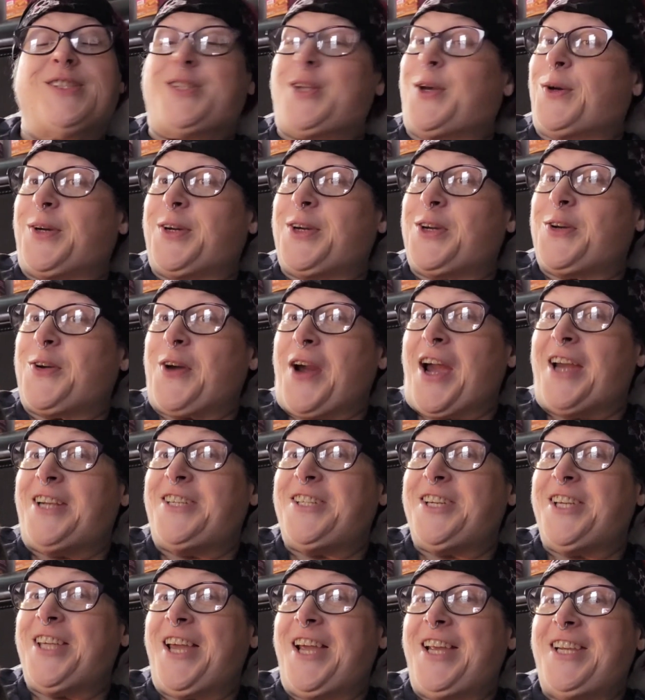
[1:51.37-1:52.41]
So
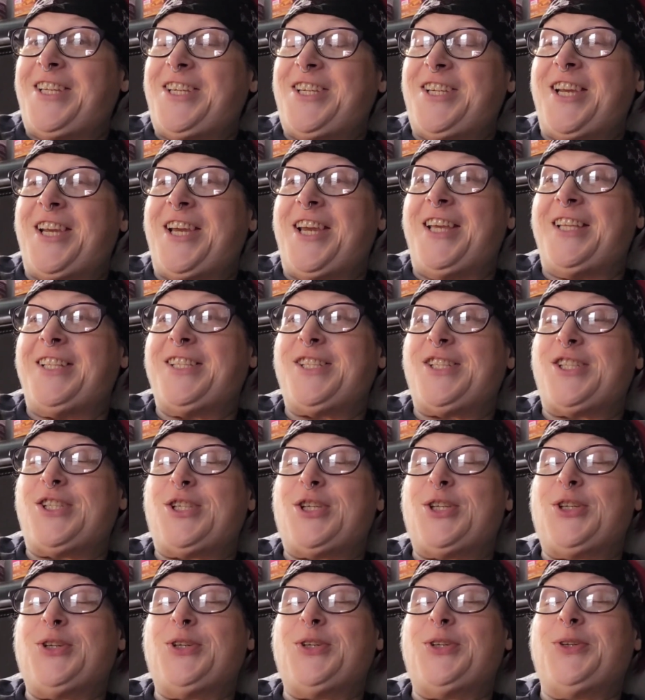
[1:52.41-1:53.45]
congratulations
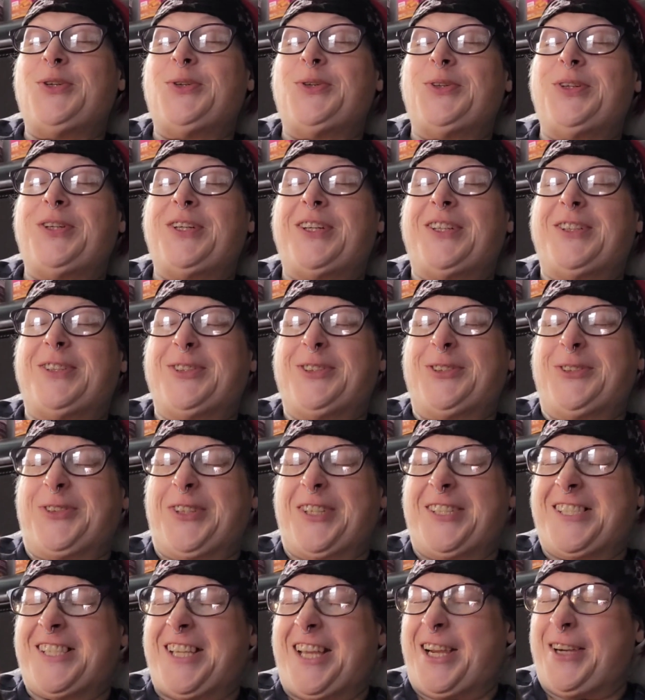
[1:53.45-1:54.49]
to oh do
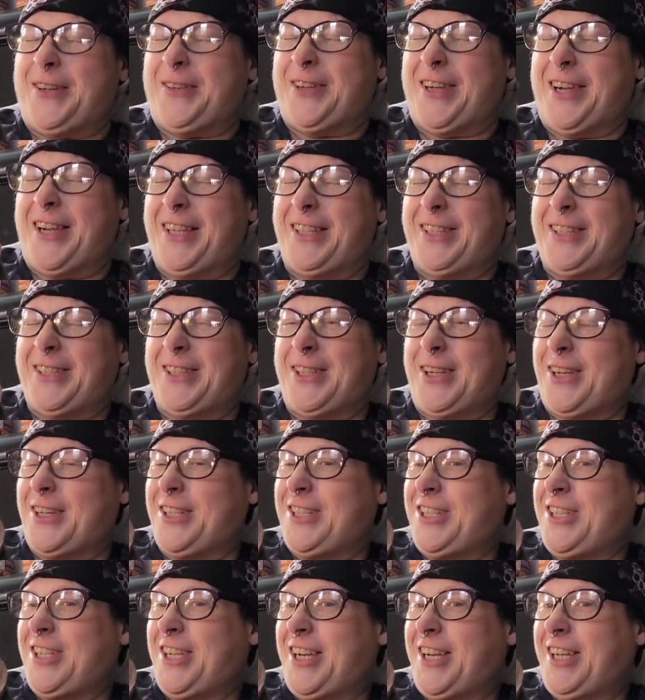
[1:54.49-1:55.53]
I say it right
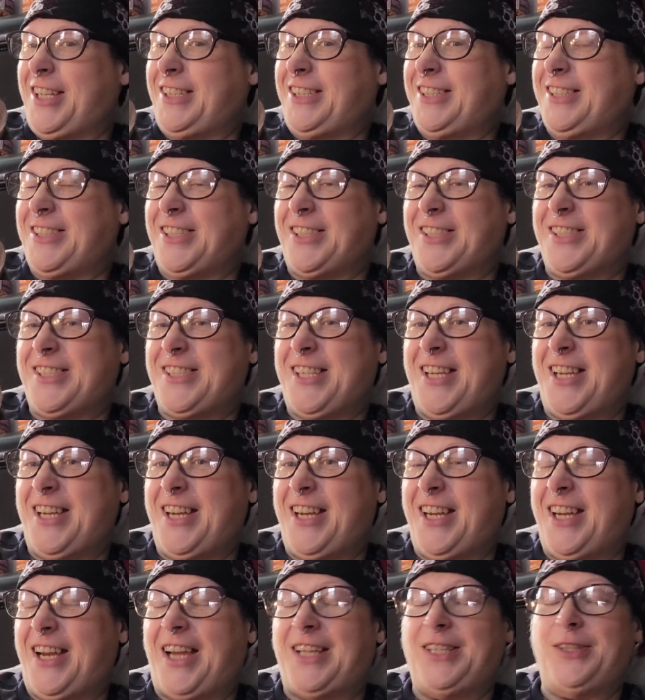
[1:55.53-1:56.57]
Darsha
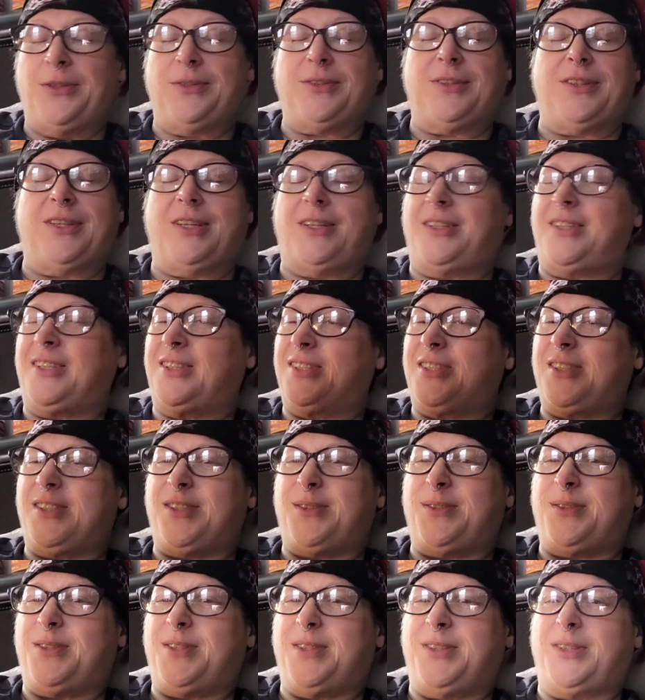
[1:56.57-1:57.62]
Darcia I don't just
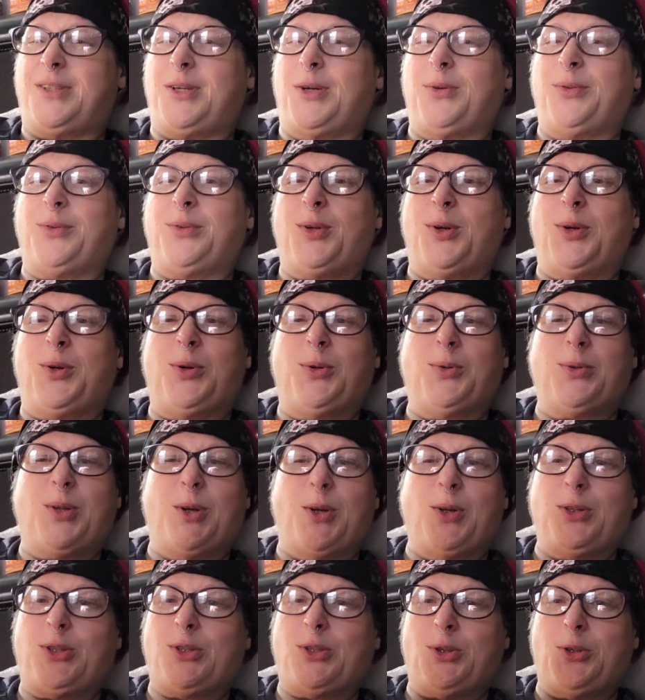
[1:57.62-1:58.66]
don't don't
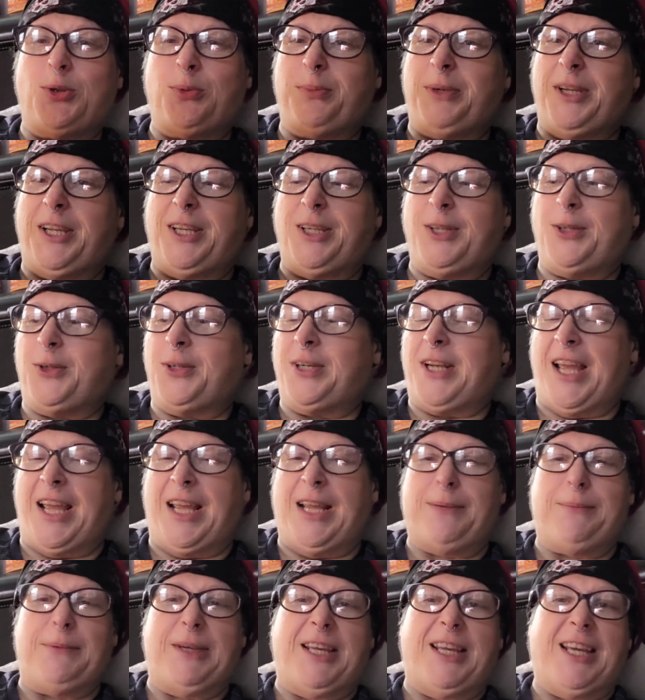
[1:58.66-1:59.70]
don't shoot me don't
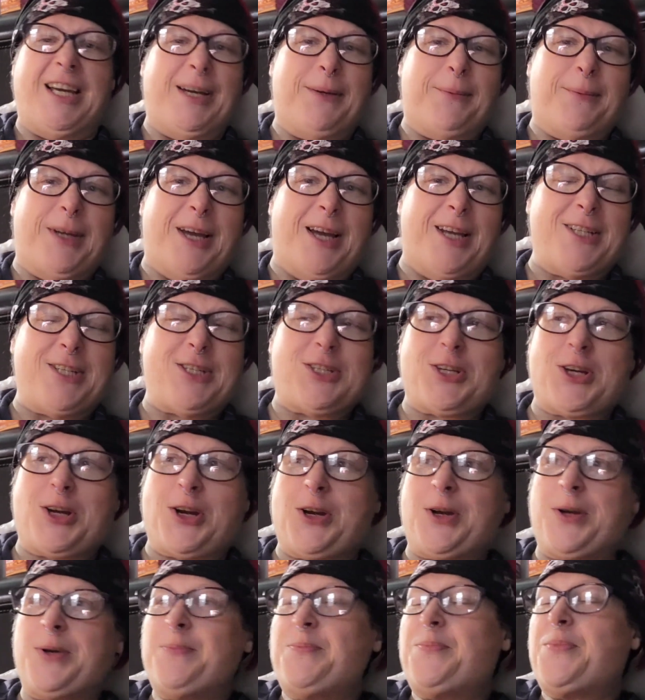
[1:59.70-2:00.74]
hate me I'm not
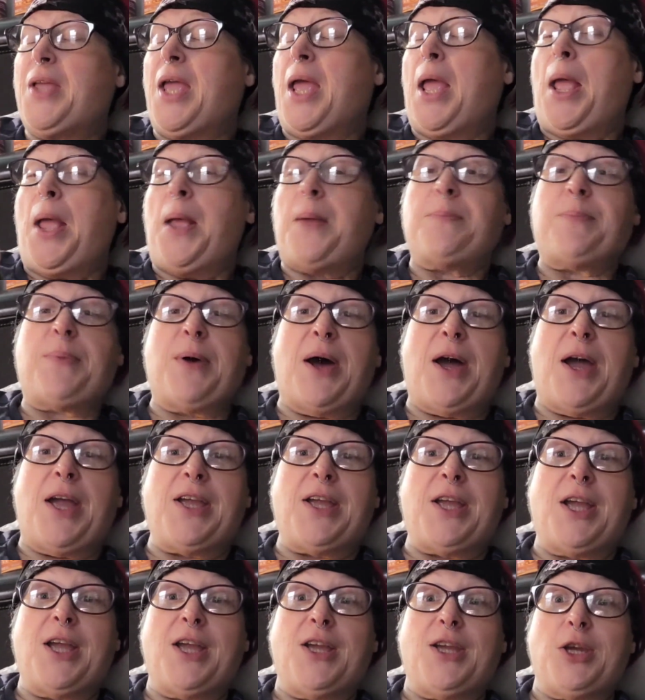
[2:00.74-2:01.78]
sure but
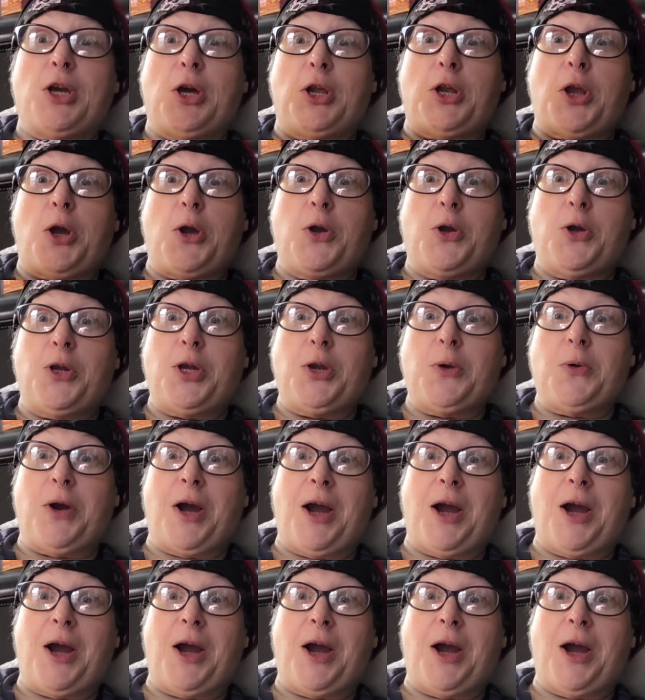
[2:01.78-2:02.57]
You'll know who you